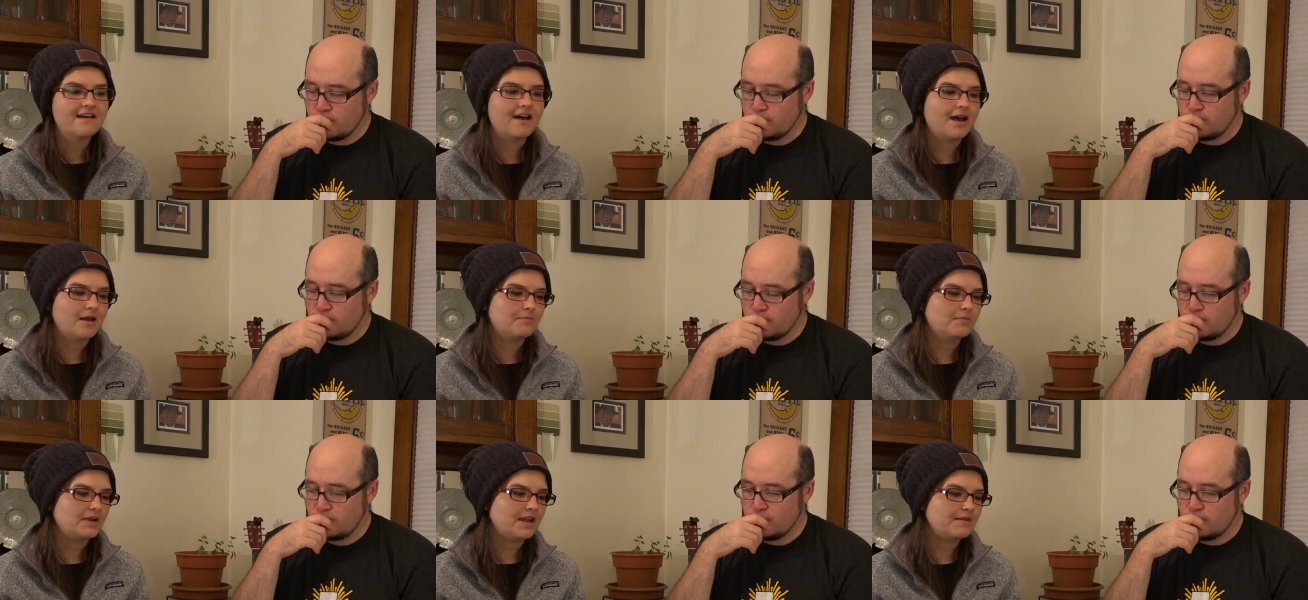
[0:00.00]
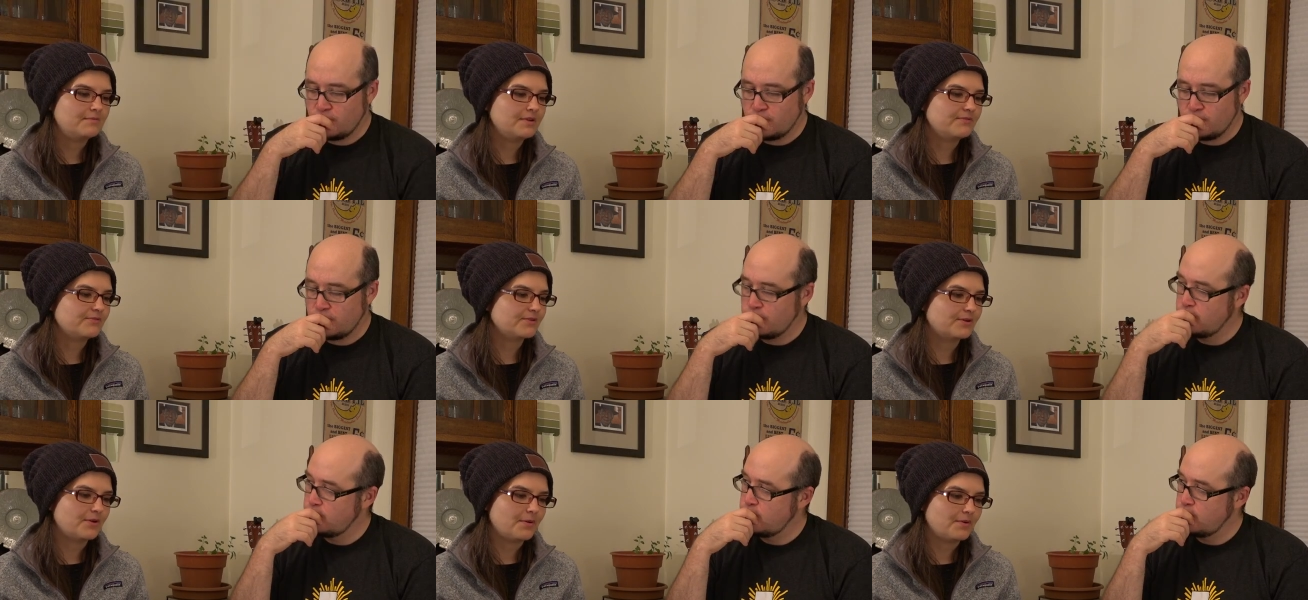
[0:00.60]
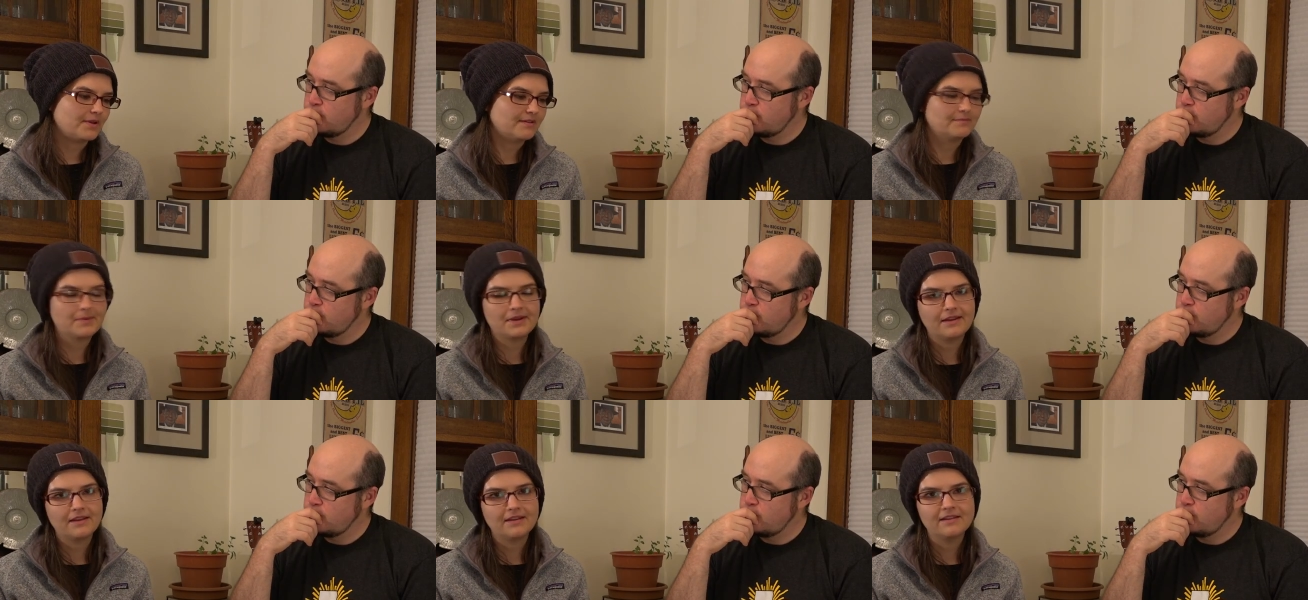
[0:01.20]
Speaker 1: Um, but I'm never
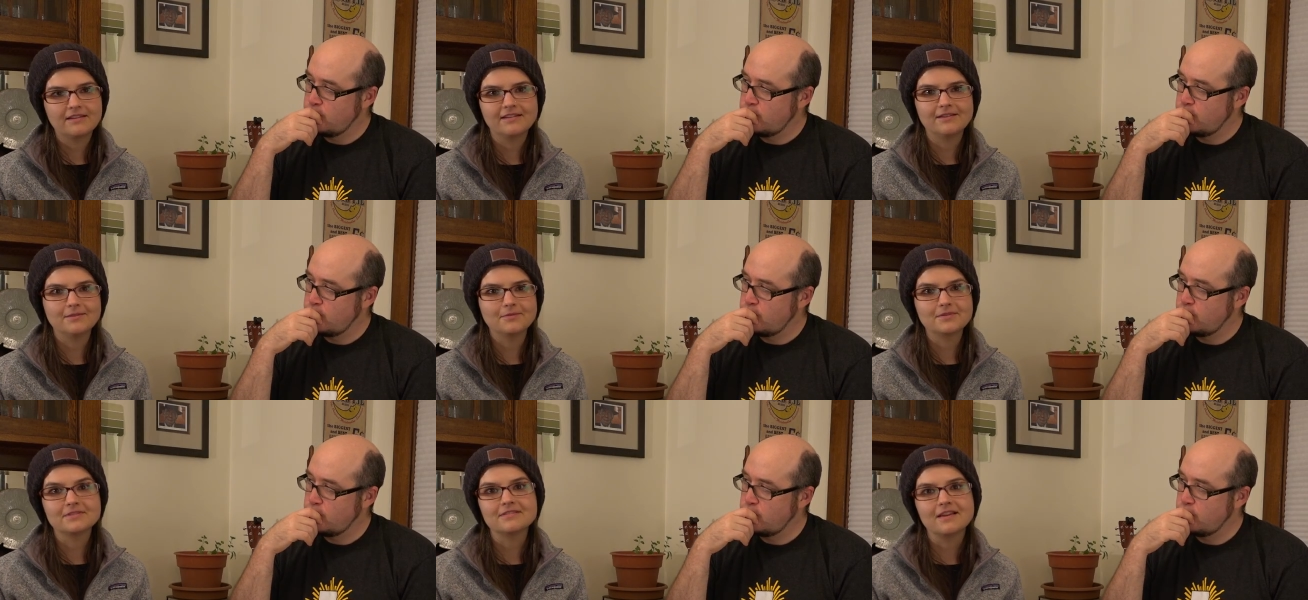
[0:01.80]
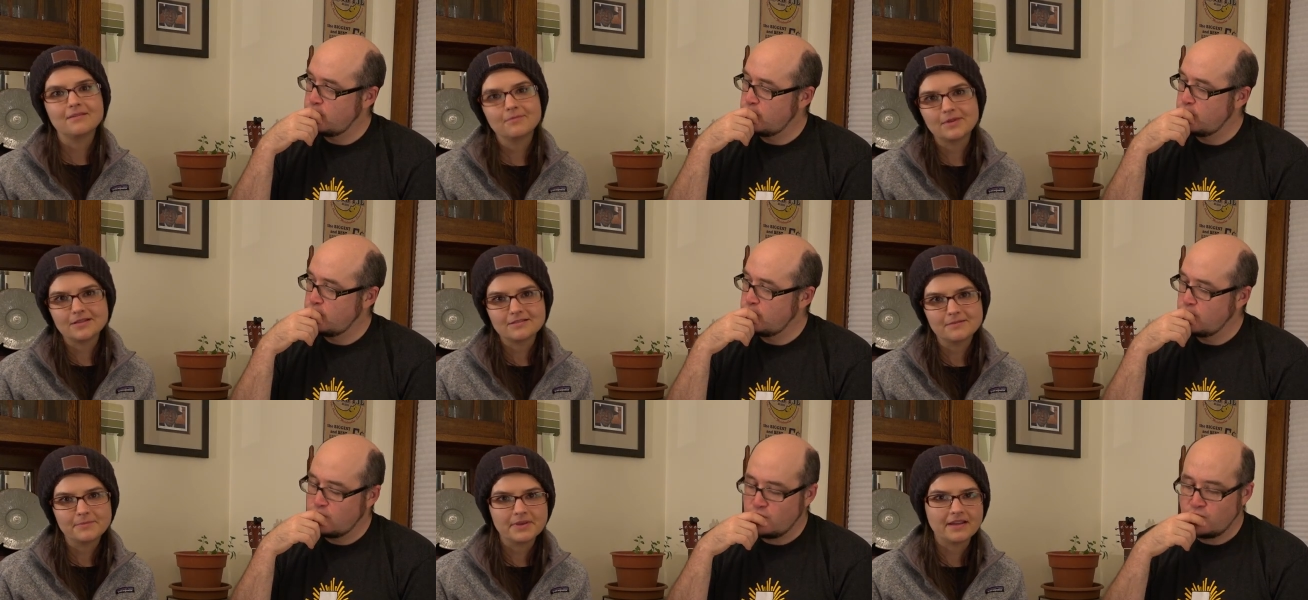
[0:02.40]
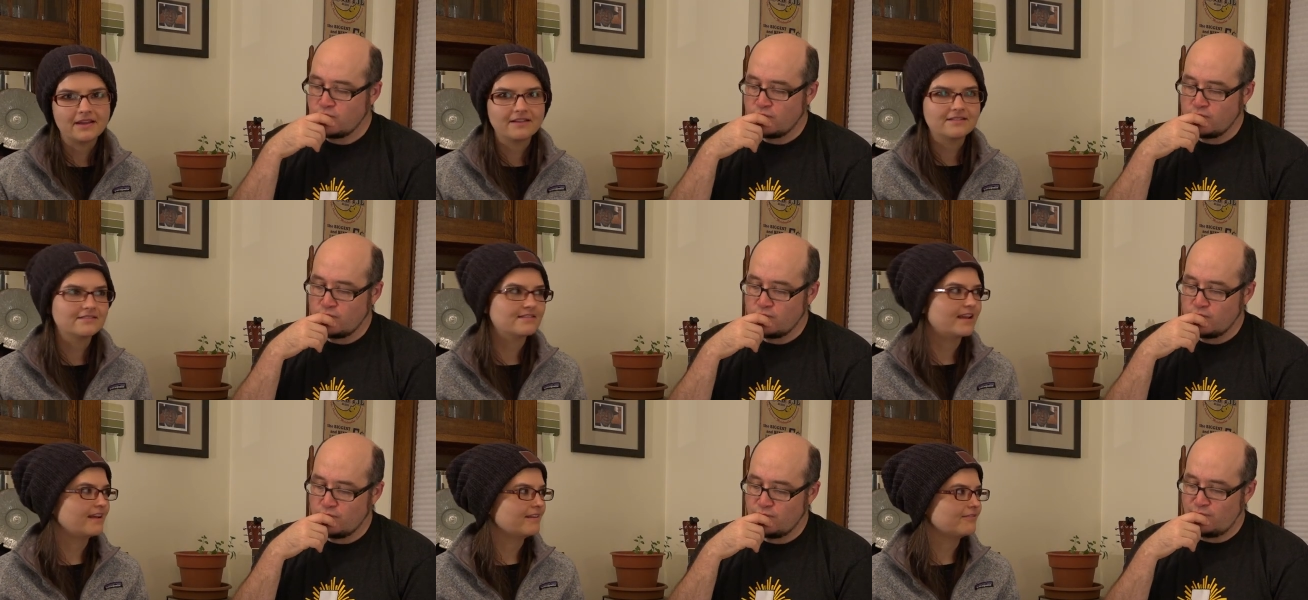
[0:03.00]
going by, you know, a set recipe. I
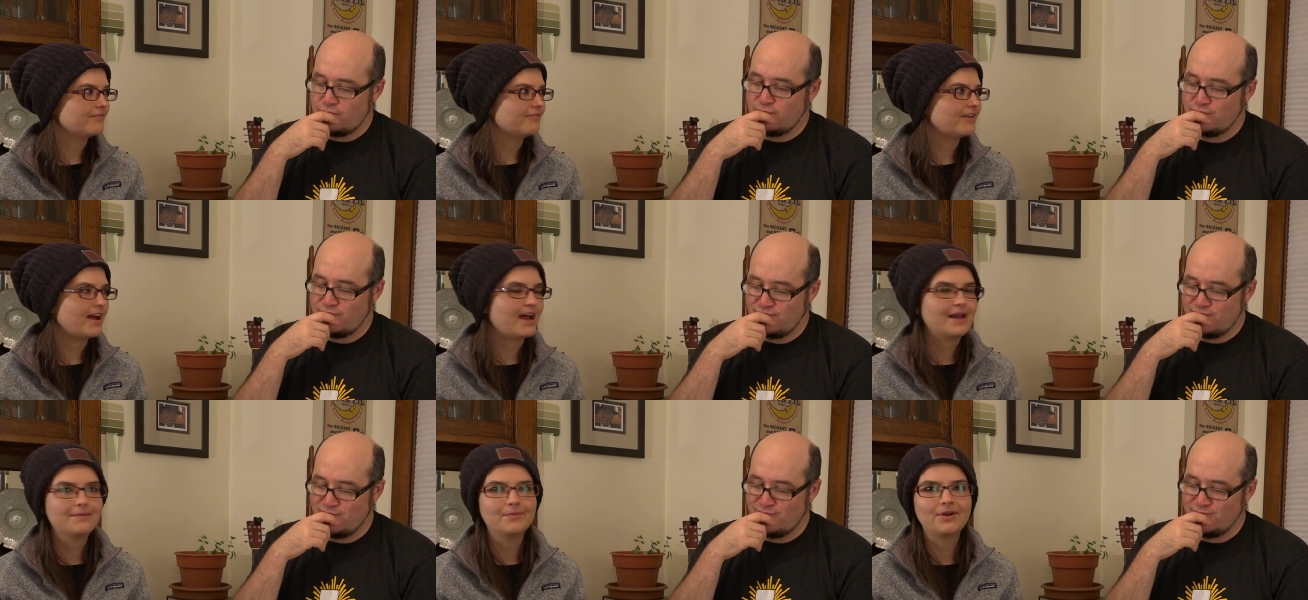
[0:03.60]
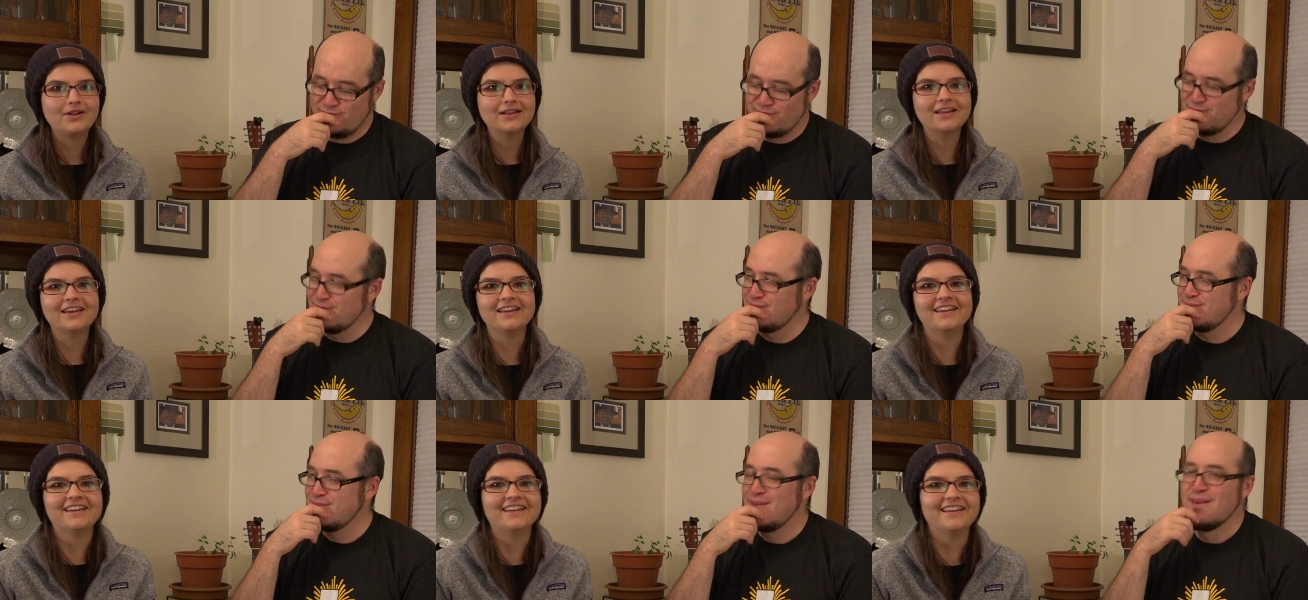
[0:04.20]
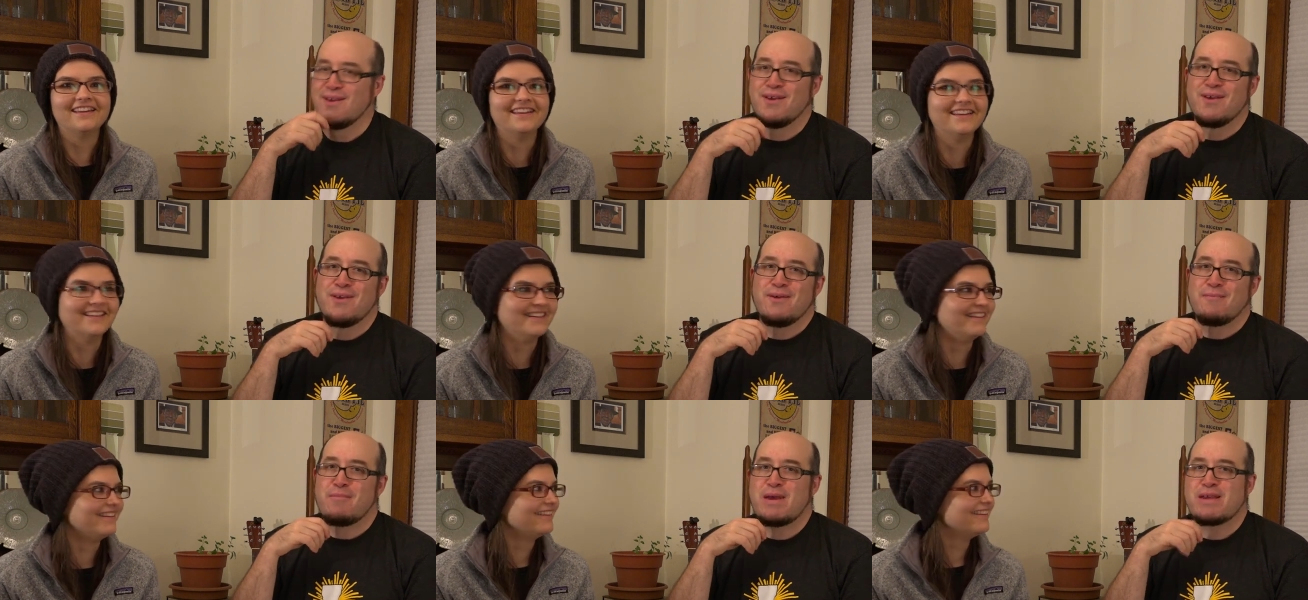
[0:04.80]
just kind of eyeball it.